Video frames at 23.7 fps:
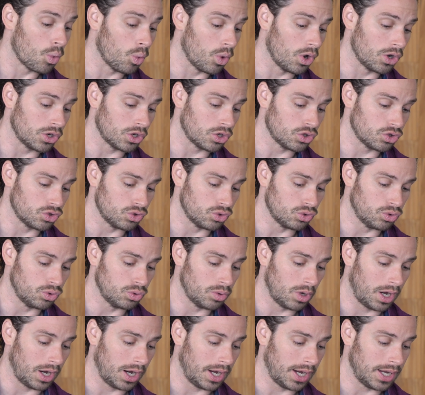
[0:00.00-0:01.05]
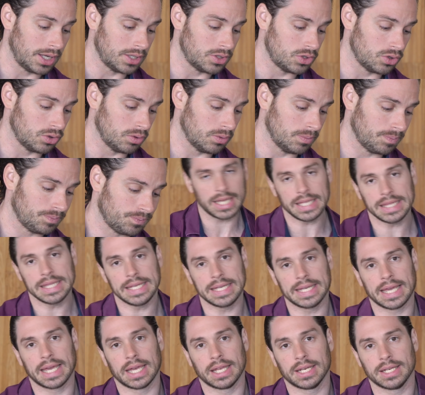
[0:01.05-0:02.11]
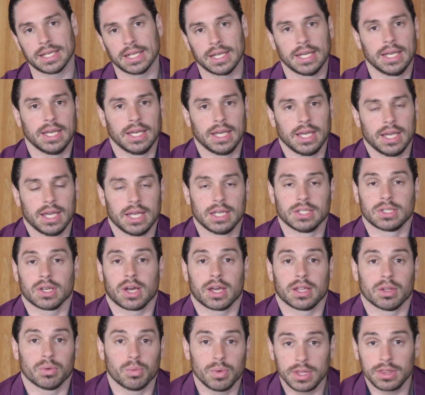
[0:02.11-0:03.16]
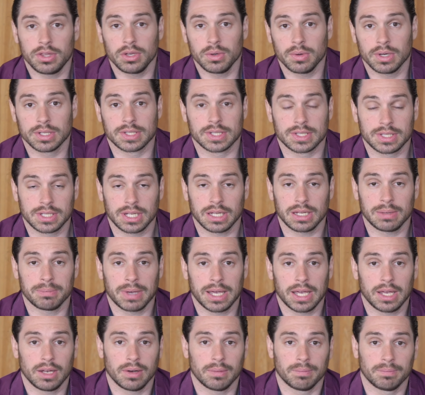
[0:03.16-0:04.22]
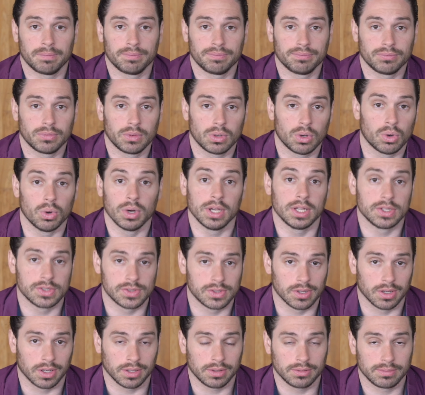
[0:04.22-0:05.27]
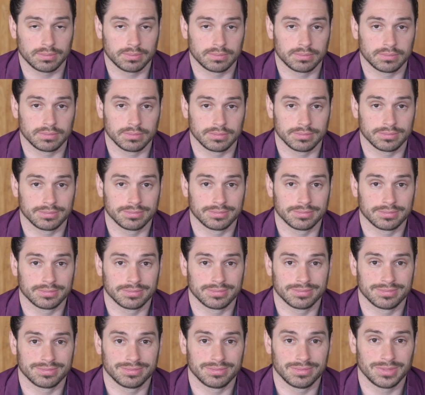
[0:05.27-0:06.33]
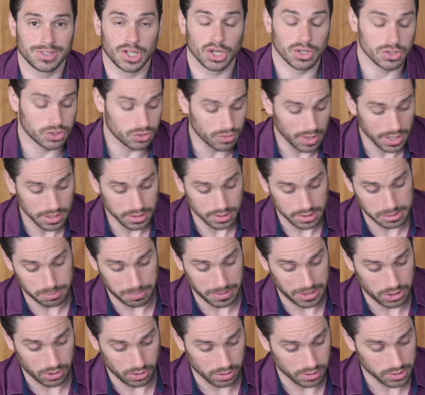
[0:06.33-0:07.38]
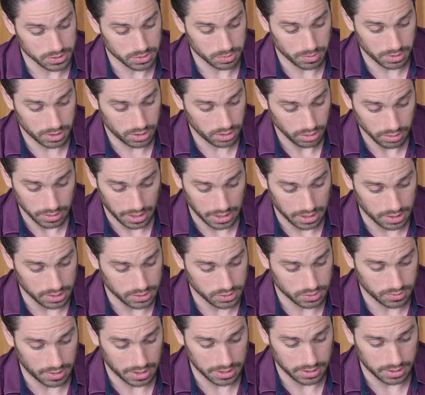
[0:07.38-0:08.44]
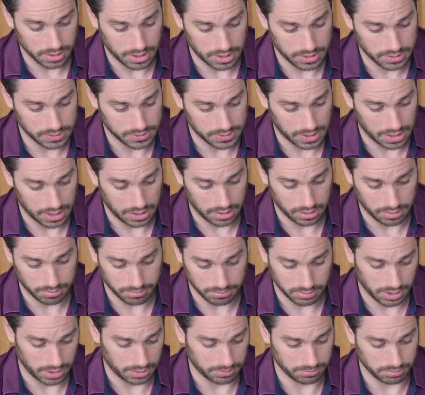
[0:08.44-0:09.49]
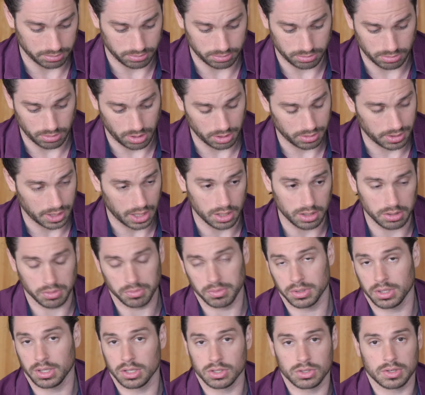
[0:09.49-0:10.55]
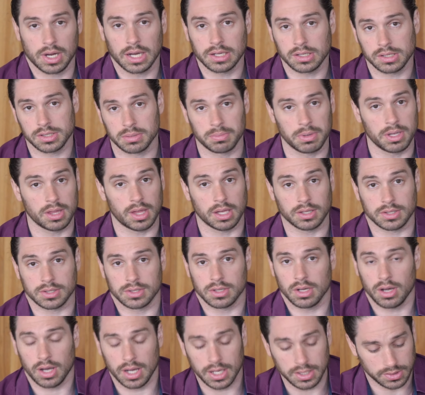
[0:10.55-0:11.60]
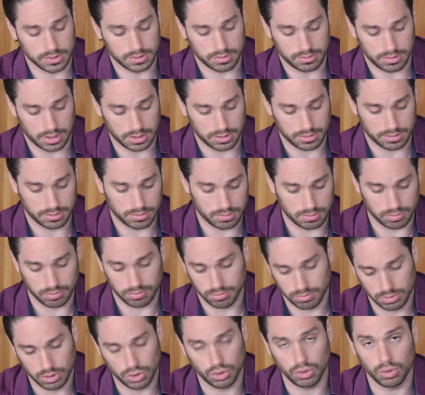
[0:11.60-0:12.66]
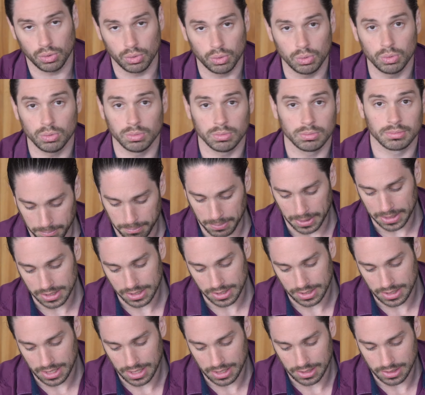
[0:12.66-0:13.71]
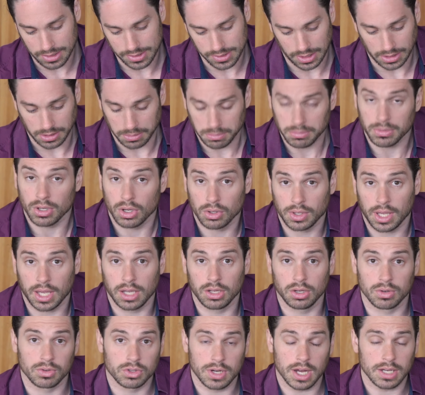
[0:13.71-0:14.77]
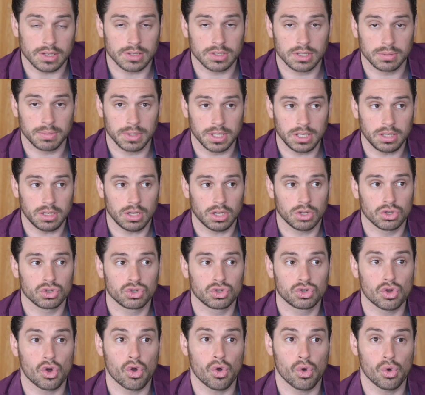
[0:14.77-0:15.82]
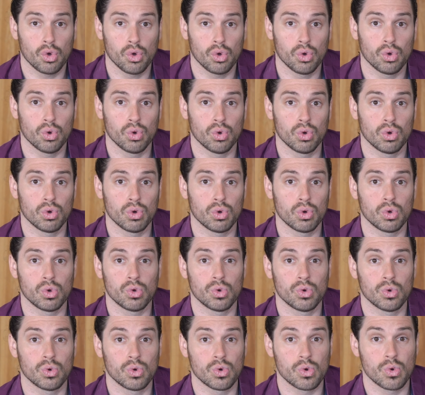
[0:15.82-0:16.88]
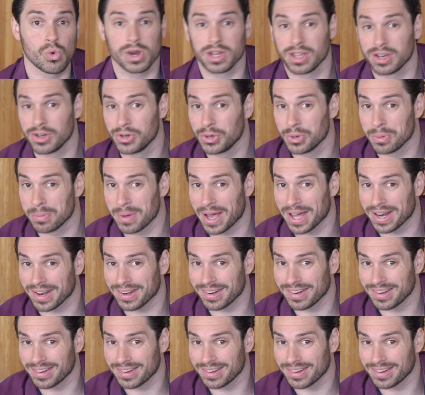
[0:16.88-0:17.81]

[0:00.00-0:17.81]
What do I do? In the end, he's either with you as a teammate or he's not. You know, it's great that he's being honest with you, and it's great that he's saying, like, okay, you're really attracted to me. That's nice. That's cool. But in the end, it's like, okay, you're attracted to me. So what are you going to do about it?